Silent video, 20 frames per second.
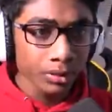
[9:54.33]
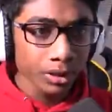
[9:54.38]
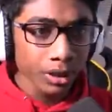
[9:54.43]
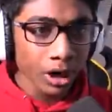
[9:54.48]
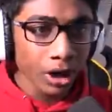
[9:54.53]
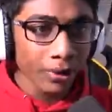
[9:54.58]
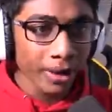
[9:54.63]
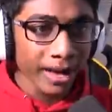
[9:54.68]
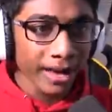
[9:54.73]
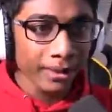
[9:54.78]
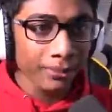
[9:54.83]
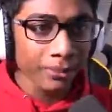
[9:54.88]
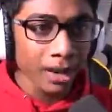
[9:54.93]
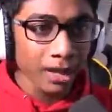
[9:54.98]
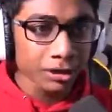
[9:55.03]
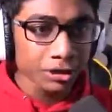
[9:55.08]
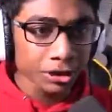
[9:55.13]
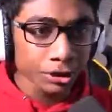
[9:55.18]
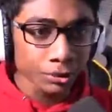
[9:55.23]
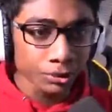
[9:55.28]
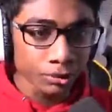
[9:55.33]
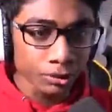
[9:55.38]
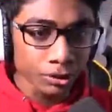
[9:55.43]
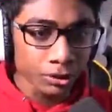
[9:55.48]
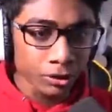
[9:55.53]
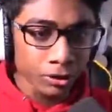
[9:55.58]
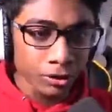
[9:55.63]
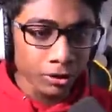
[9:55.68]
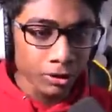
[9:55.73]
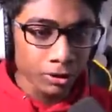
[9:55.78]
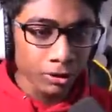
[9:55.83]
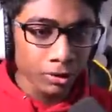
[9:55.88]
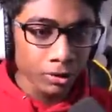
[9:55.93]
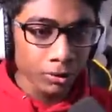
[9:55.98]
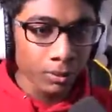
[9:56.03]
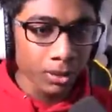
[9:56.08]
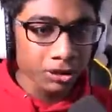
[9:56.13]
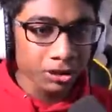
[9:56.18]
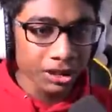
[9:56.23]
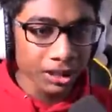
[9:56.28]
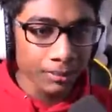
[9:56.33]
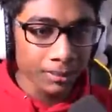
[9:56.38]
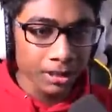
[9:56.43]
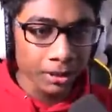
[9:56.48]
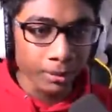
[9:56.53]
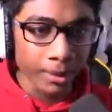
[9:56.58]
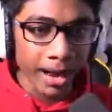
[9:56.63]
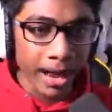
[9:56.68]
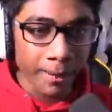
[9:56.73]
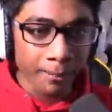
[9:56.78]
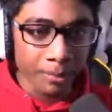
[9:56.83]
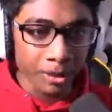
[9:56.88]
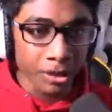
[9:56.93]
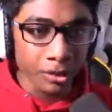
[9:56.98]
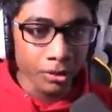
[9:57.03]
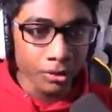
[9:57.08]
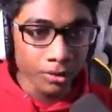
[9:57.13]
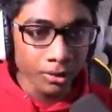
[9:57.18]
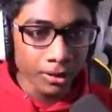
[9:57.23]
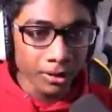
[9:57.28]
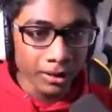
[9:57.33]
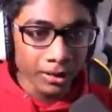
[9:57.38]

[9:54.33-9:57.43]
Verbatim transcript: Oh, hey, why don't you... Why don't you let me grab you?